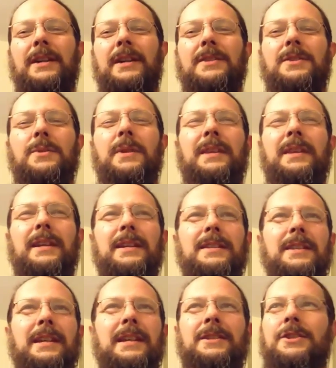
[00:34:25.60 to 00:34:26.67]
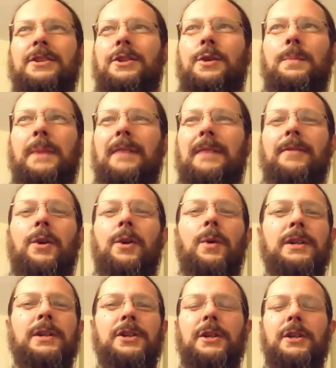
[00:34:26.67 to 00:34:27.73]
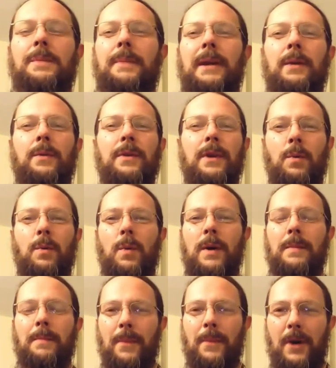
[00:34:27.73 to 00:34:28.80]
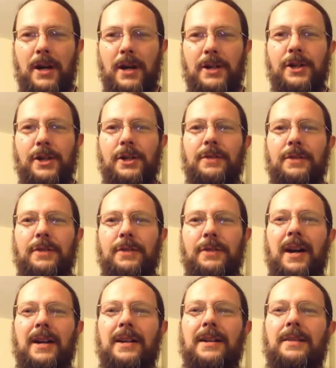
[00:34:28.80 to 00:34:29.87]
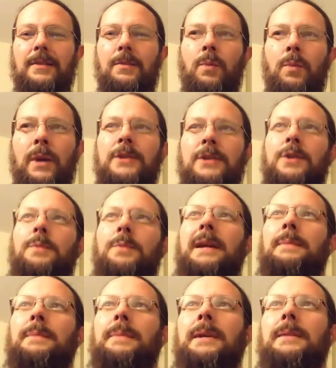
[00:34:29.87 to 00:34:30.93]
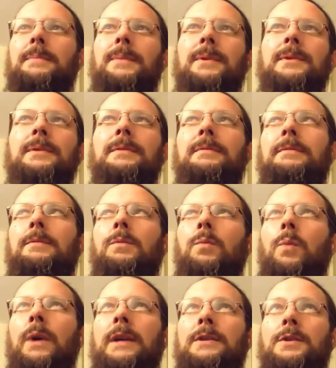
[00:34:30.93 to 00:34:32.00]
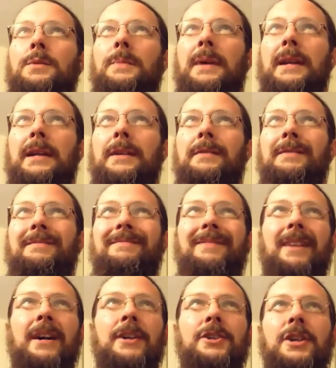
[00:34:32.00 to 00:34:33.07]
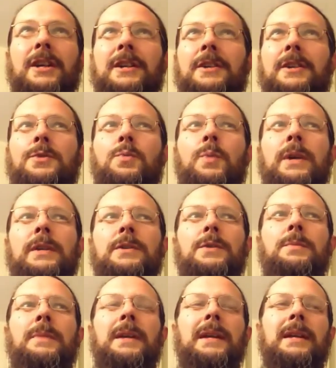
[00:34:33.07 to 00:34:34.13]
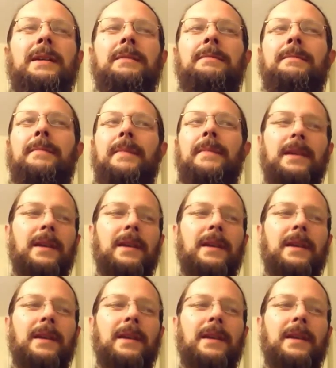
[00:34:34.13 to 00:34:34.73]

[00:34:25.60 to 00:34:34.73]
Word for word: right? So I think it's it's too big of a question to paint with all one brush. You've got way too many people, way too many agendas, way too many